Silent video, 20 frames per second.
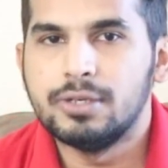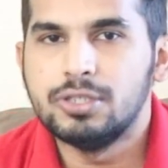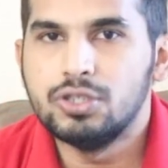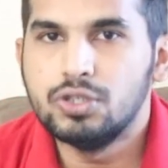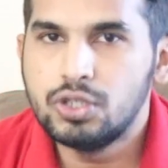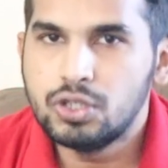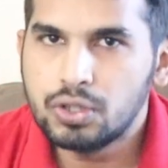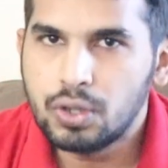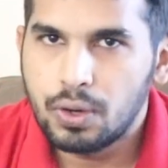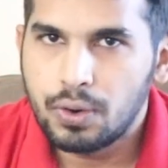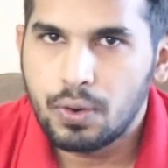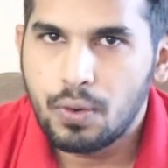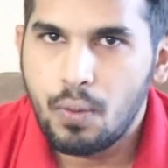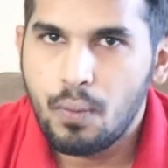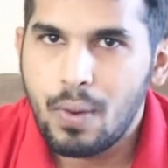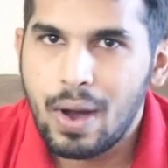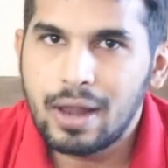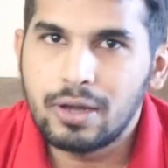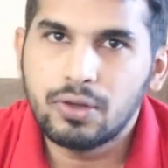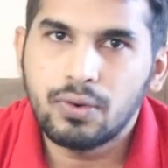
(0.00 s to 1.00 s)
you should know
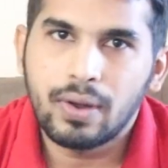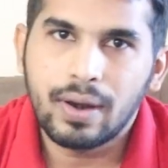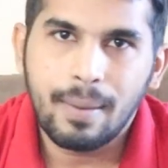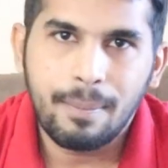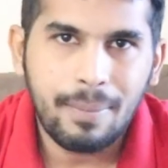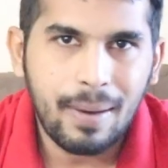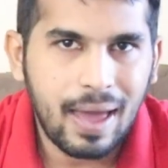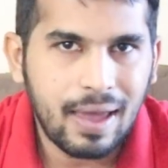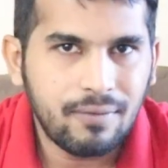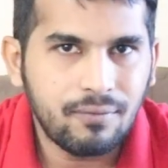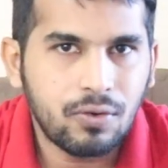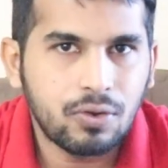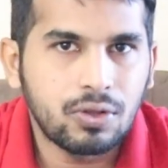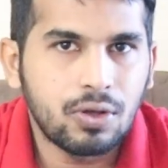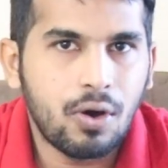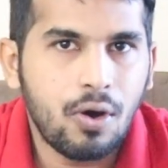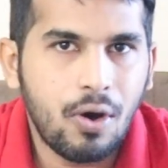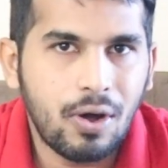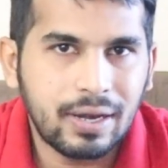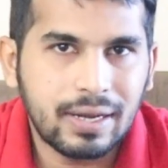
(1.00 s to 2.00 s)
while you are applying for
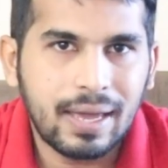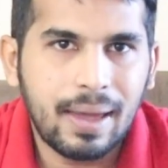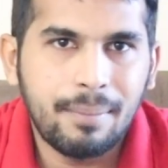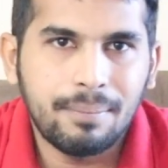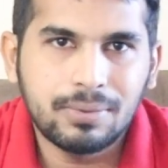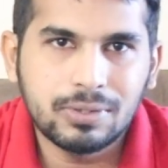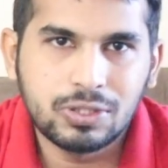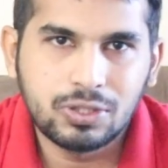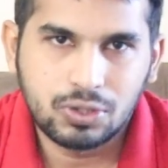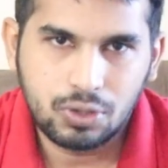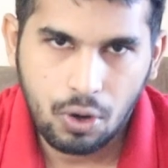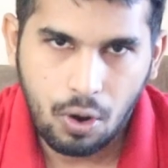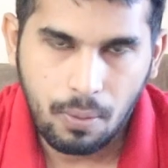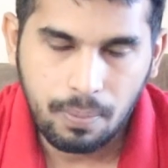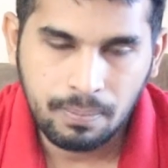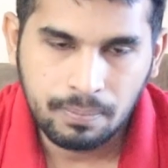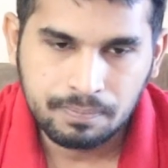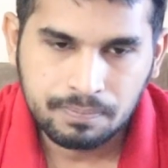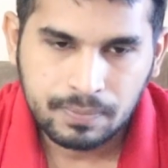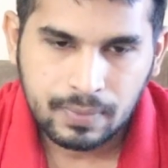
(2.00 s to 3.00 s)
the on-campus
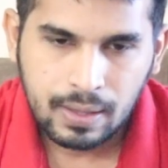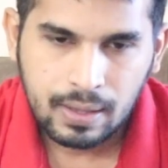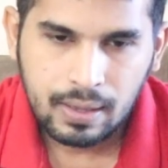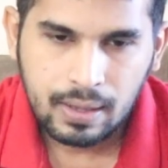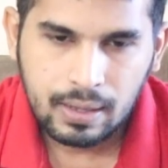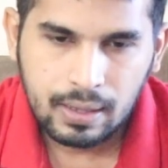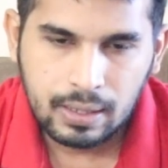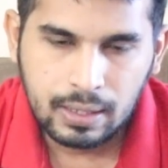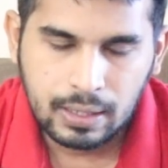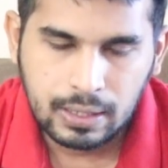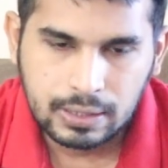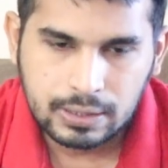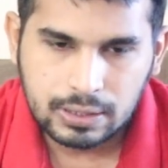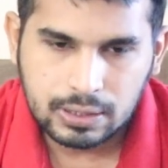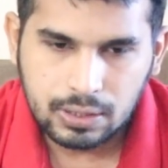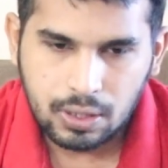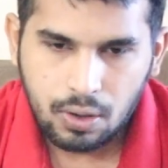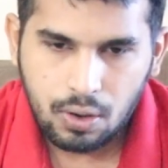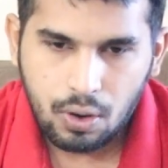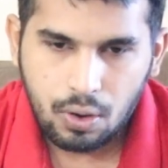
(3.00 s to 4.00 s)
job.
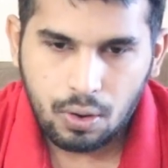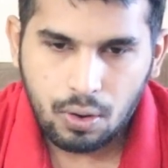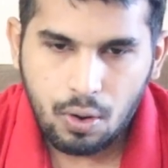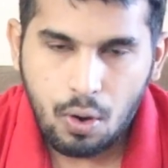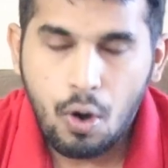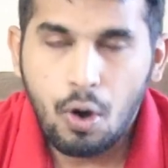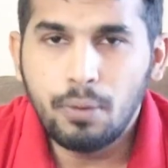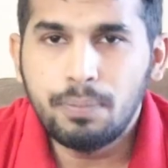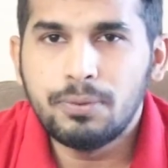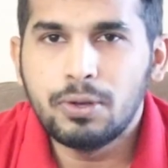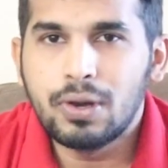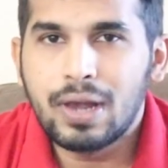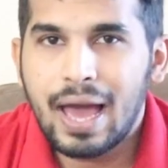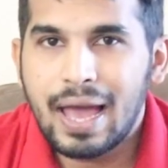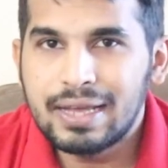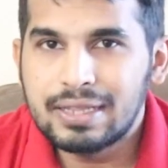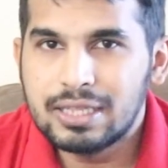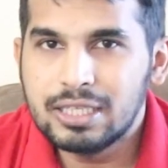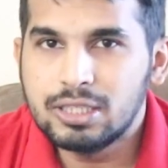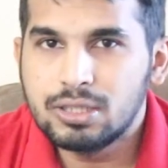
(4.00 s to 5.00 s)
So hope you
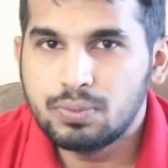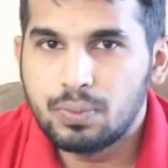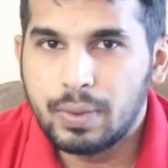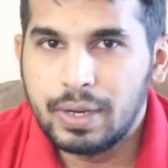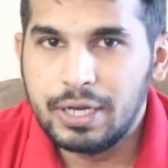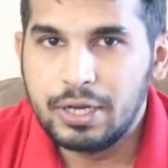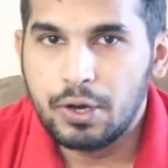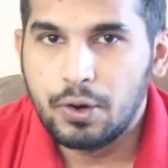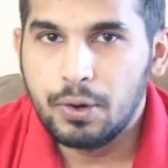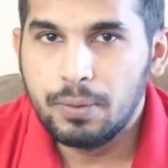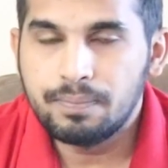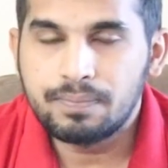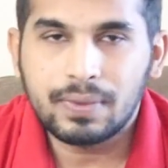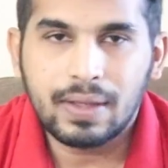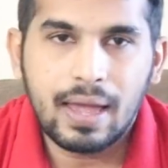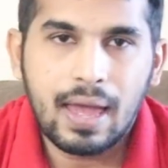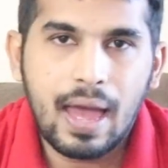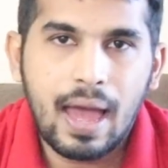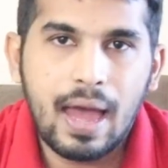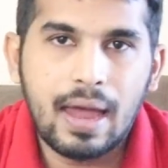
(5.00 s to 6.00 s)
like this video,
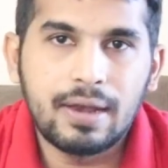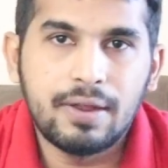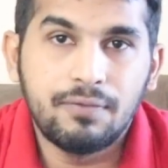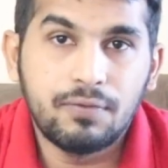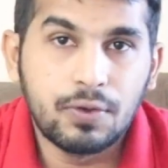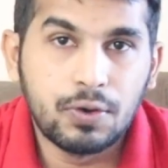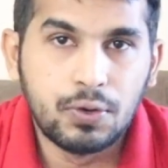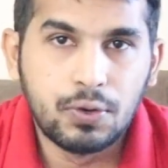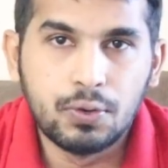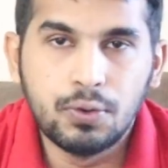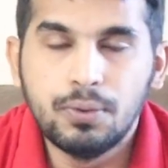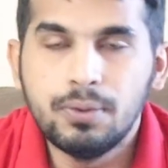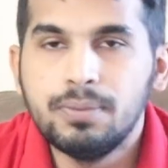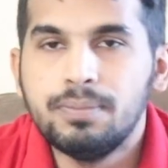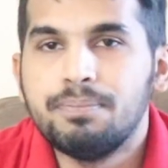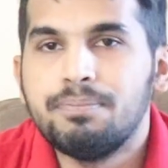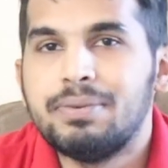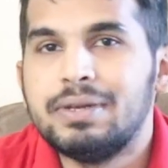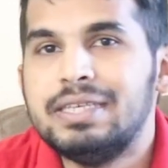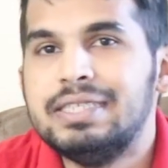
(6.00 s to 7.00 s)
and if you
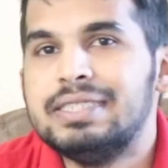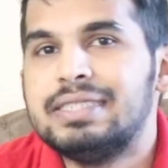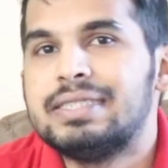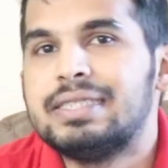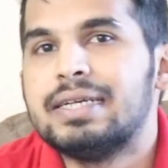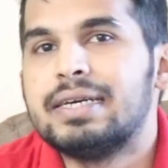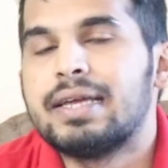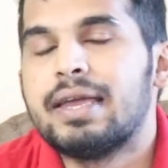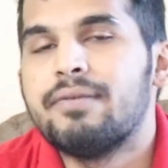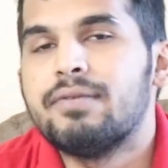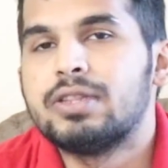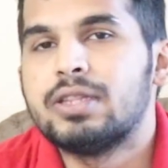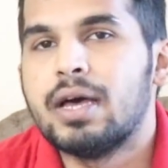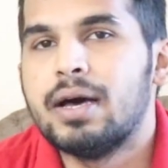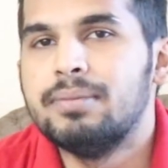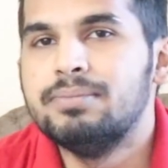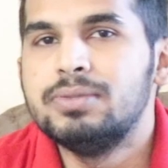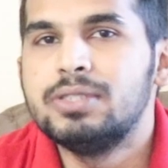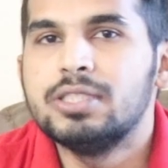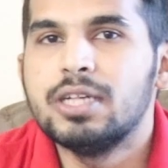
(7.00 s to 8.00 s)
do, please give a
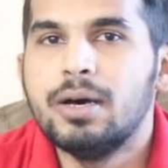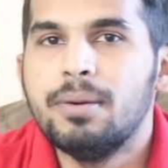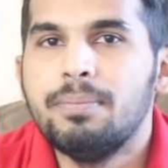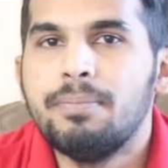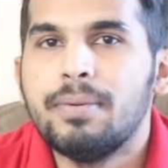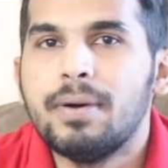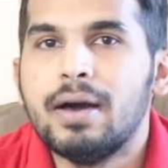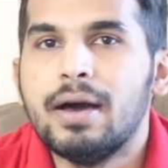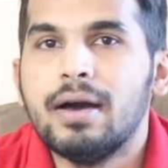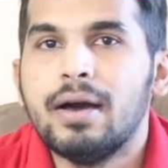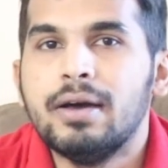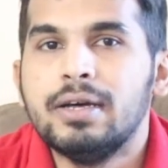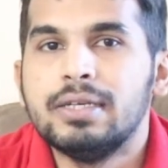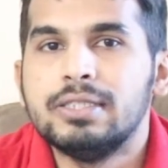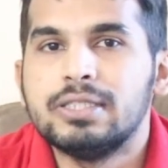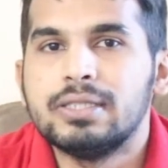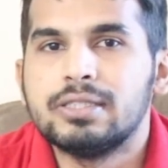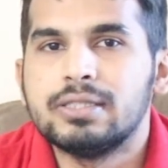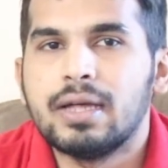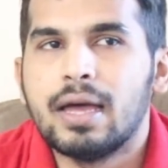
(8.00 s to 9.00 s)
thumbs up,
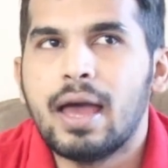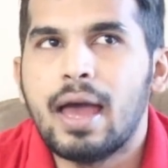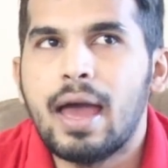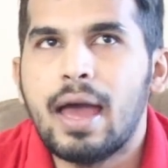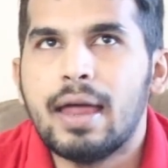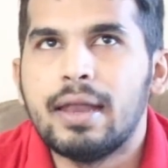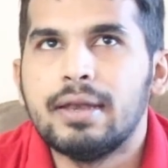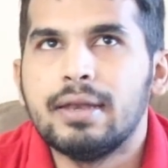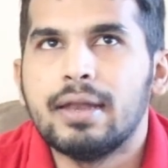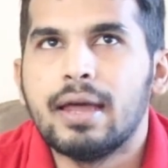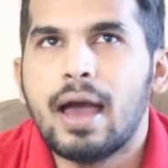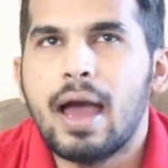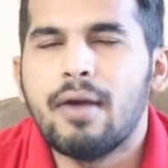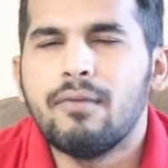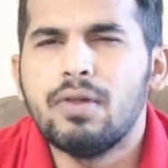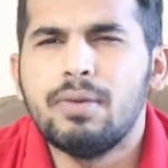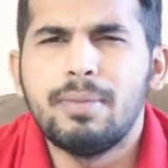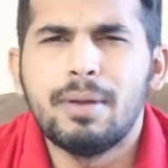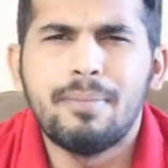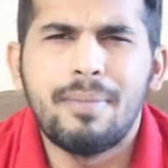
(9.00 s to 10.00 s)
and I
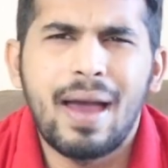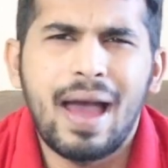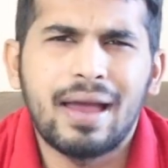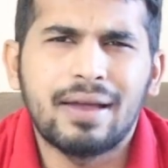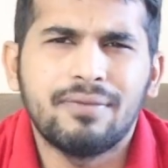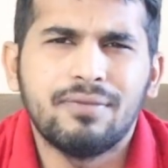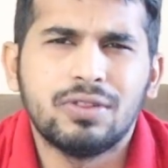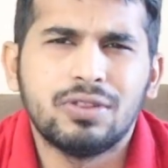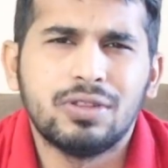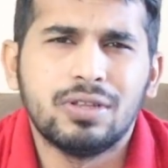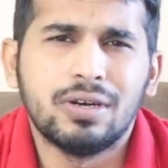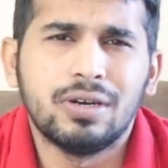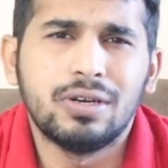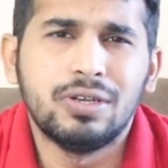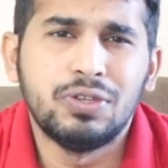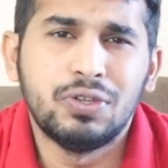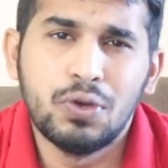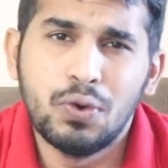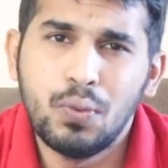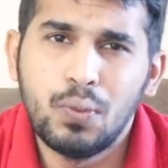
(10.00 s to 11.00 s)
will be back with
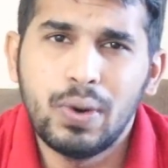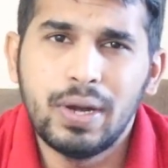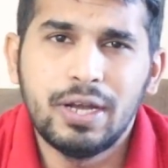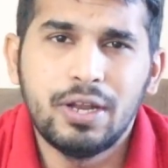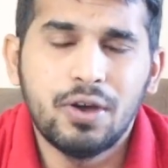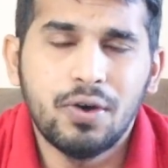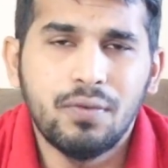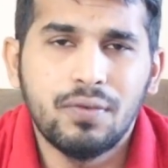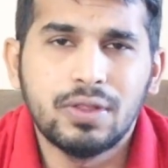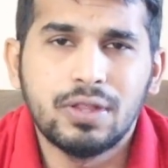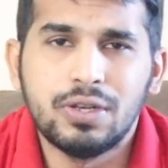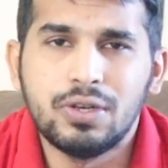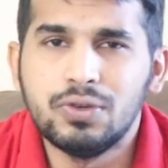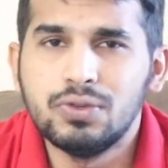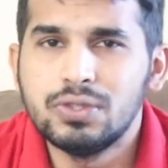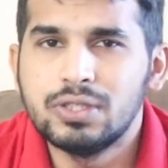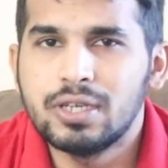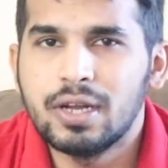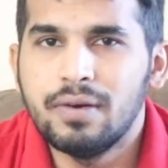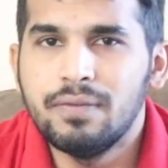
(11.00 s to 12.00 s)
the new video with the
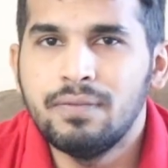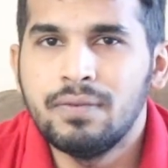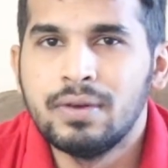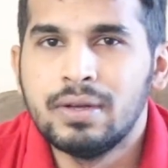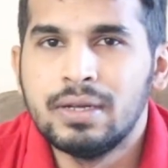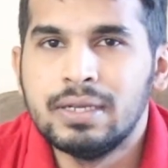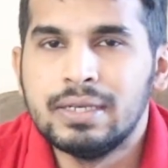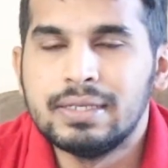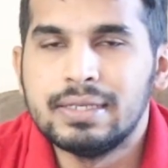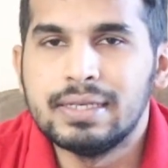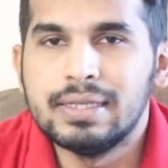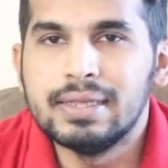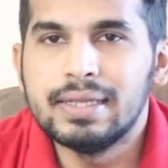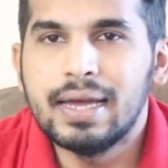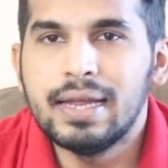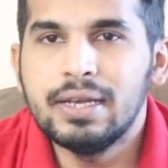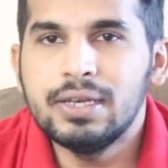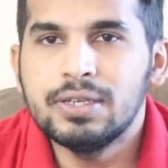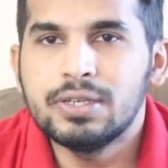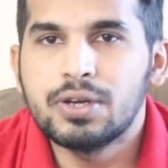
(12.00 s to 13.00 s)
new stuff. Till
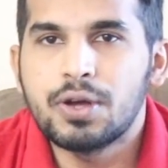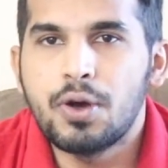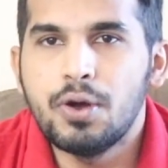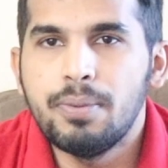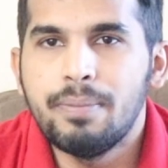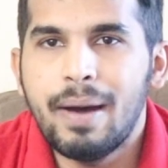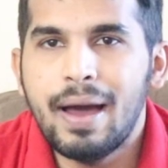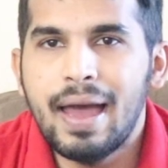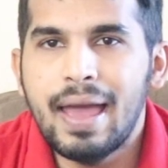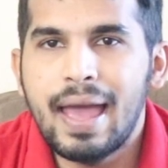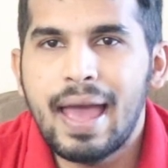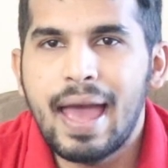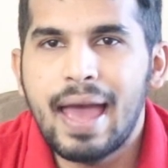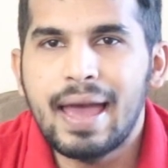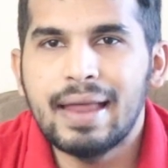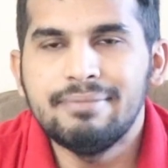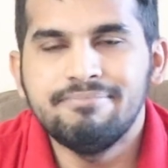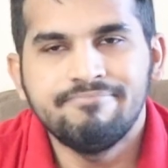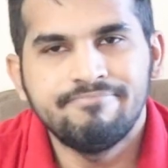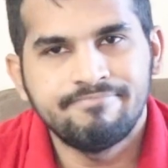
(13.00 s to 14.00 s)
then, goodbye
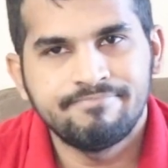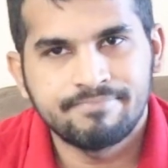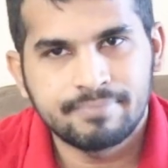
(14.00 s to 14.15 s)
and